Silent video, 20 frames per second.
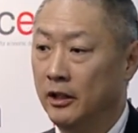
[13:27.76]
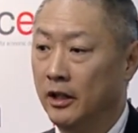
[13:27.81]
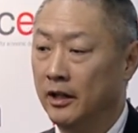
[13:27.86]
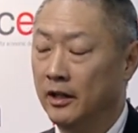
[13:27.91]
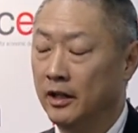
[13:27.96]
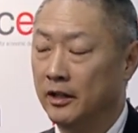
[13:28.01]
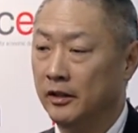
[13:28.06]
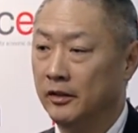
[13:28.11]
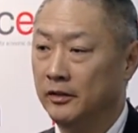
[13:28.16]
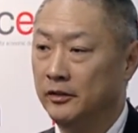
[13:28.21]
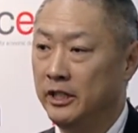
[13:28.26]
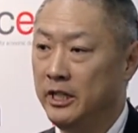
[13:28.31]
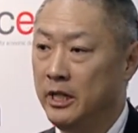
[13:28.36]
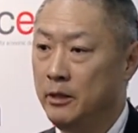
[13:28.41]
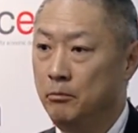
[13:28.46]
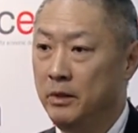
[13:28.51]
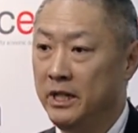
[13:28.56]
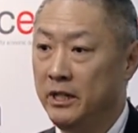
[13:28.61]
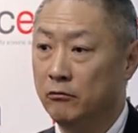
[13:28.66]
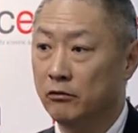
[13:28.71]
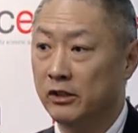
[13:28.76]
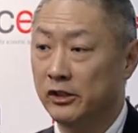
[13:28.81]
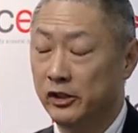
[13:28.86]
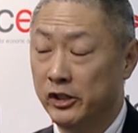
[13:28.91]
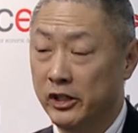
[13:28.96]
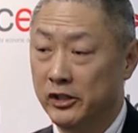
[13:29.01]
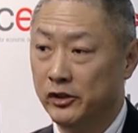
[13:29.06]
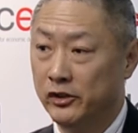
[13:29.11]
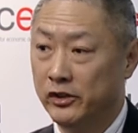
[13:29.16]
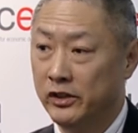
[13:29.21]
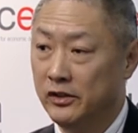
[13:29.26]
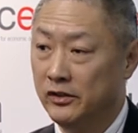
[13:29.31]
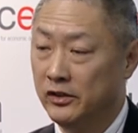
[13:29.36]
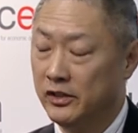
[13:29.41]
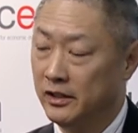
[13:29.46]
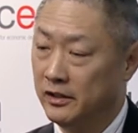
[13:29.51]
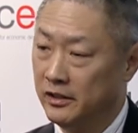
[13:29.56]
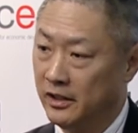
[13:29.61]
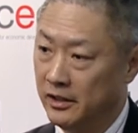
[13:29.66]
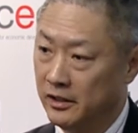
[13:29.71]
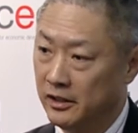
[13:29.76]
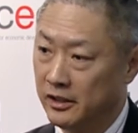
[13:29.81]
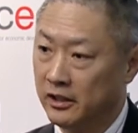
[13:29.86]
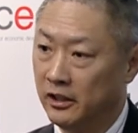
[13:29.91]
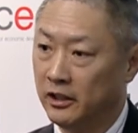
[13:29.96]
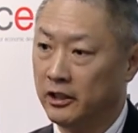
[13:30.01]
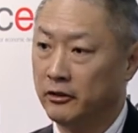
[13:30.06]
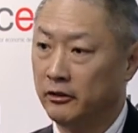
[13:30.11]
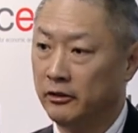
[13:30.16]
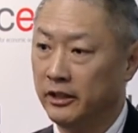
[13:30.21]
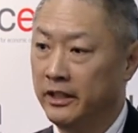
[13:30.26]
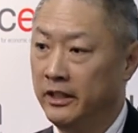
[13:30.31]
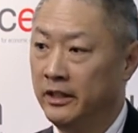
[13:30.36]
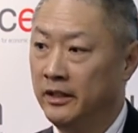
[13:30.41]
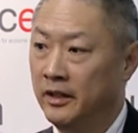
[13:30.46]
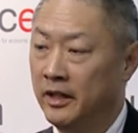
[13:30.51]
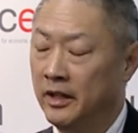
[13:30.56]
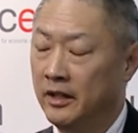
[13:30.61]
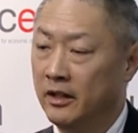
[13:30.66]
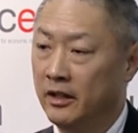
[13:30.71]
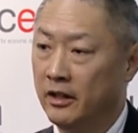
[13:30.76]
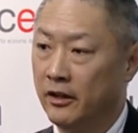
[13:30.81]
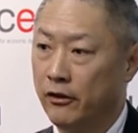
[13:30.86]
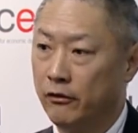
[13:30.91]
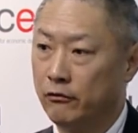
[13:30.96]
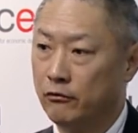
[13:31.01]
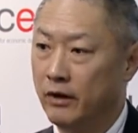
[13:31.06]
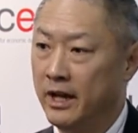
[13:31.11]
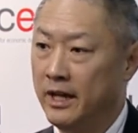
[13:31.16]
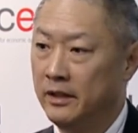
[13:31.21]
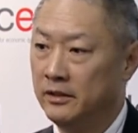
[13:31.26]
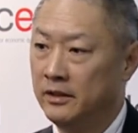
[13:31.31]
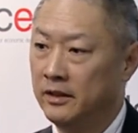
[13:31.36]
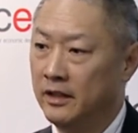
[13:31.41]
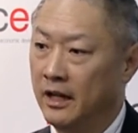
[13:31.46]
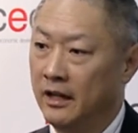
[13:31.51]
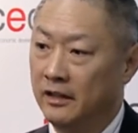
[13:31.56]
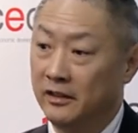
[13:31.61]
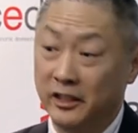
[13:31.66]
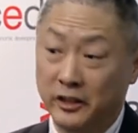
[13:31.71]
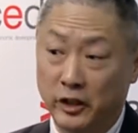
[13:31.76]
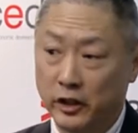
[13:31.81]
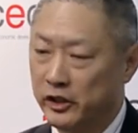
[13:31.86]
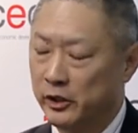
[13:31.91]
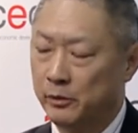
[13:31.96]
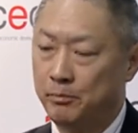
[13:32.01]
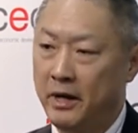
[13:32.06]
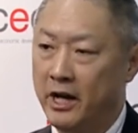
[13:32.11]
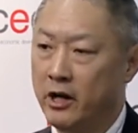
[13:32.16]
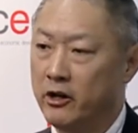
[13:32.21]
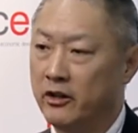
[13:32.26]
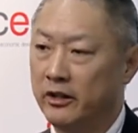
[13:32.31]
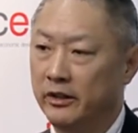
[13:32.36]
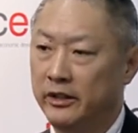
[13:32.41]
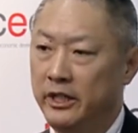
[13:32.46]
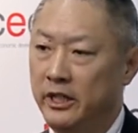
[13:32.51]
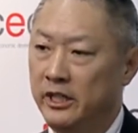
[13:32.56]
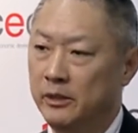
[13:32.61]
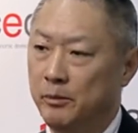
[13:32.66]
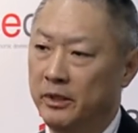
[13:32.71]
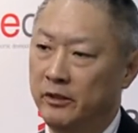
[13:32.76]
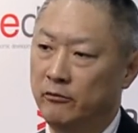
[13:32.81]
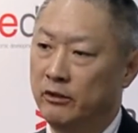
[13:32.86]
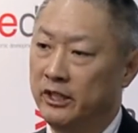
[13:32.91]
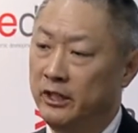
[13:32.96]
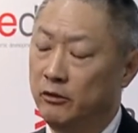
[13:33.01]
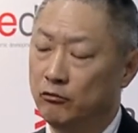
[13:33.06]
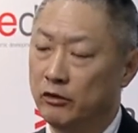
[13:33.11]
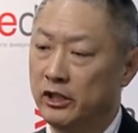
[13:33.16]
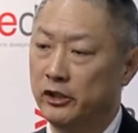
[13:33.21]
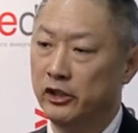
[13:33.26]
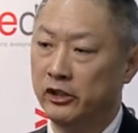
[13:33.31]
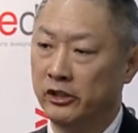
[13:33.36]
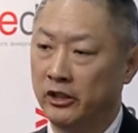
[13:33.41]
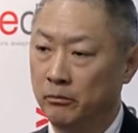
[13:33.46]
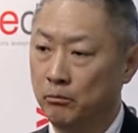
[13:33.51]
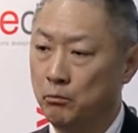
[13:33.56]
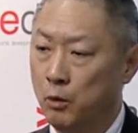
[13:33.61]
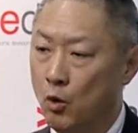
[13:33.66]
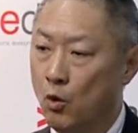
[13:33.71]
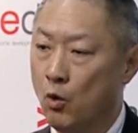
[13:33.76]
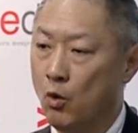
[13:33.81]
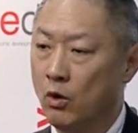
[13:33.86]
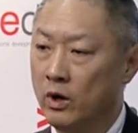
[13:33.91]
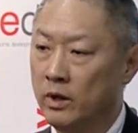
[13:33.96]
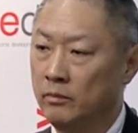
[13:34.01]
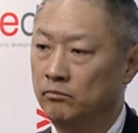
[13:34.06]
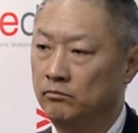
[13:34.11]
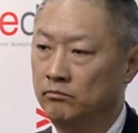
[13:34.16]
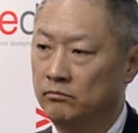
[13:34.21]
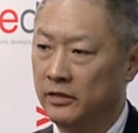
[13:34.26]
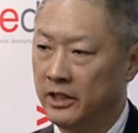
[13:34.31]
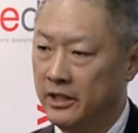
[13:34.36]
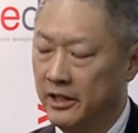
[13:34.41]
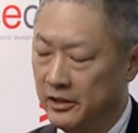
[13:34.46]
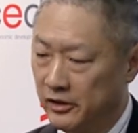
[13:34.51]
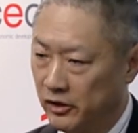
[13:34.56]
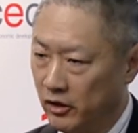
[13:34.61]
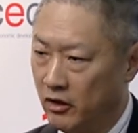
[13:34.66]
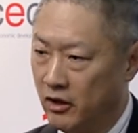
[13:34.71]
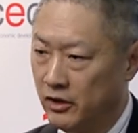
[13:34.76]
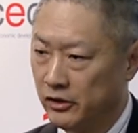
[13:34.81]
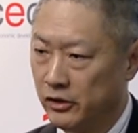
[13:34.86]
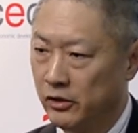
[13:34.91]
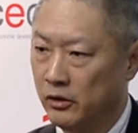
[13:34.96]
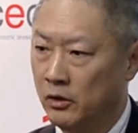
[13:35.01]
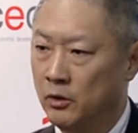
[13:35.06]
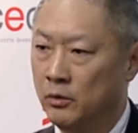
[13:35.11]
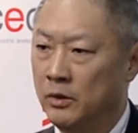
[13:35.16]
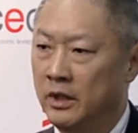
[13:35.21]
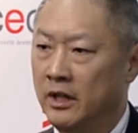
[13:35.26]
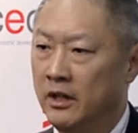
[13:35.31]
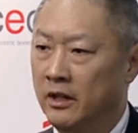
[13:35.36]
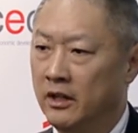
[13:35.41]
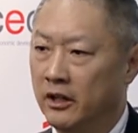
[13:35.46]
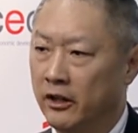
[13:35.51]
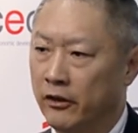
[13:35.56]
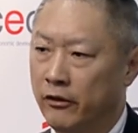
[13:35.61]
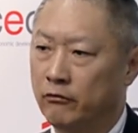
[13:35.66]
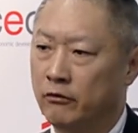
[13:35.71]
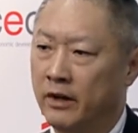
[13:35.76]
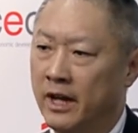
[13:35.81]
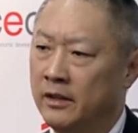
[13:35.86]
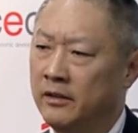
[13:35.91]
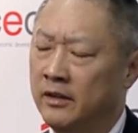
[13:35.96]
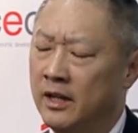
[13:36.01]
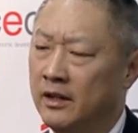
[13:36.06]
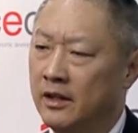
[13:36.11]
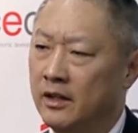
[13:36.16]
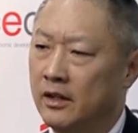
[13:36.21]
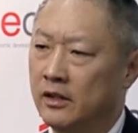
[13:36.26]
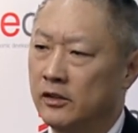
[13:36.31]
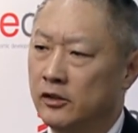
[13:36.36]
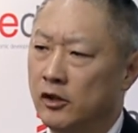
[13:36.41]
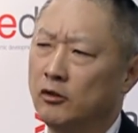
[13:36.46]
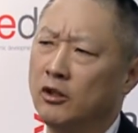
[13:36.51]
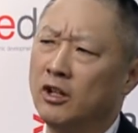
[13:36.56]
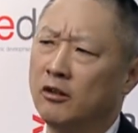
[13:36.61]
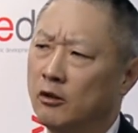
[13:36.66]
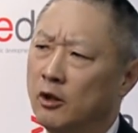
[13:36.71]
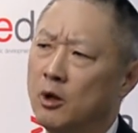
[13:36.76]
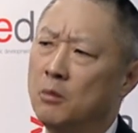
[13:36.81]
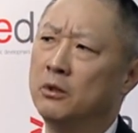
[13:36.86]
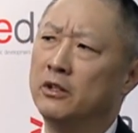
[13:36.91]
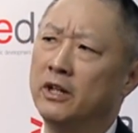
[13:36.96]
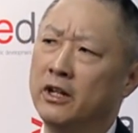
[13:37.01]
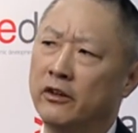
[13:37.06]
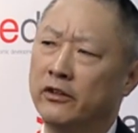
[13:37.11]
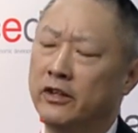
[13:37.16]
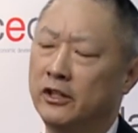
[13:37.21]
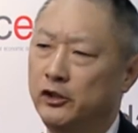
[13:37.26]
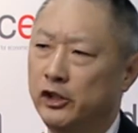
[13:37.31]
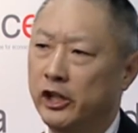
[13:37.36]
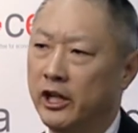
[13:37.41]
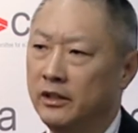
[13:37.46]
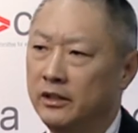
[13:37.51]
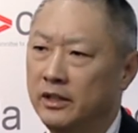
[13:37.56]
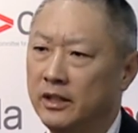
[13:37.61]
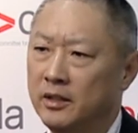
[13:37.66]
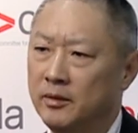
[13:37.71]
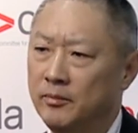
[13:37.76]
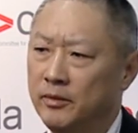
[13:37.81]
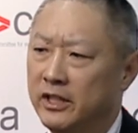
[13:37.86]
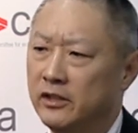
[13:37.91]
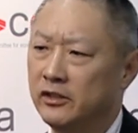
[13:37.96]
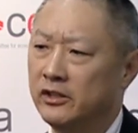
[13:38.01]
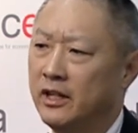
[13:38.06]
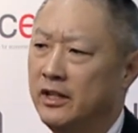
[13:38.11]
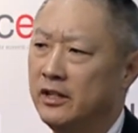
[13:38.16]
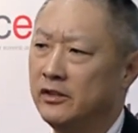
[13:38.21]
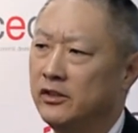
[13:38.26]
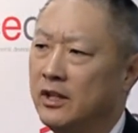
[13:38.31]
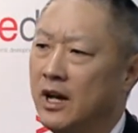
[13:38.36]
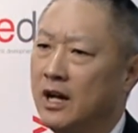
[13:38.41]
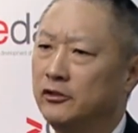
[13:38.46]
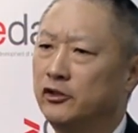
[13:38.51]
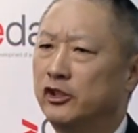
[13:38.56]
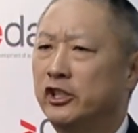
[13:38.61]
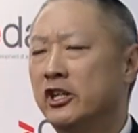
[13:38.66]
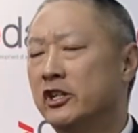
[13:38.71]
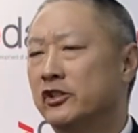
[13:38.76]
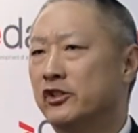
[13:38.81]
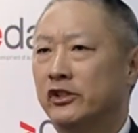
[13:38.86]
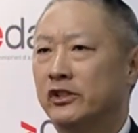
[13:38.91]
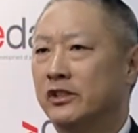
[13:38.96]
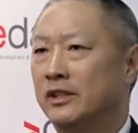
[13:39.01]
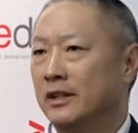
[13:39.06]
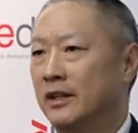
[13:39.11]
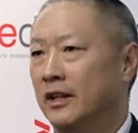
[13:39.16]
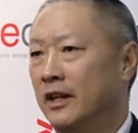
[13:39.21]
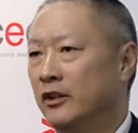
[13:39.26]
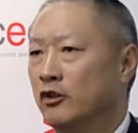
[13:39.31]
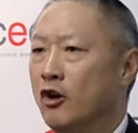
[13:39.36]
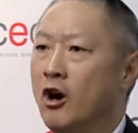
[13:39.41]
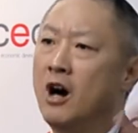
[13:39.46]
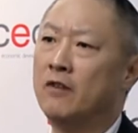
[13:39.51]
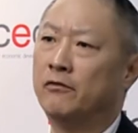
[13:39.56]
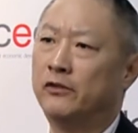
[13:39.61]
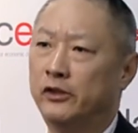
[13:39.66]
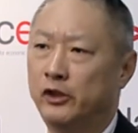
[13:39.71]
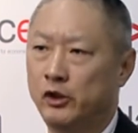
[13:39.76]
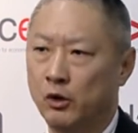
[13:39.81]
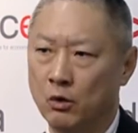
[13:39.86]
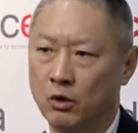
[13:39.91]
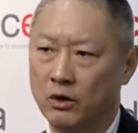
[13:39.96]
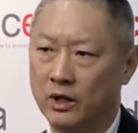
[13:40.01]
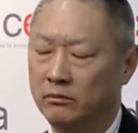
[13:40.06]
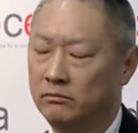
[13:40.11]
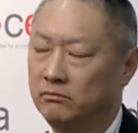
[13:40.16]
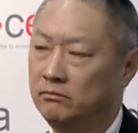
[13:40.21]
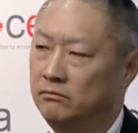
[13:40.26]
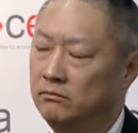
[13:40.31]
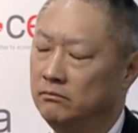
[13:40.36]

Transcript: TB resistance is clearly a threat. The disparities between rich and poor is also a threat. So the global health agenda is not just an offshore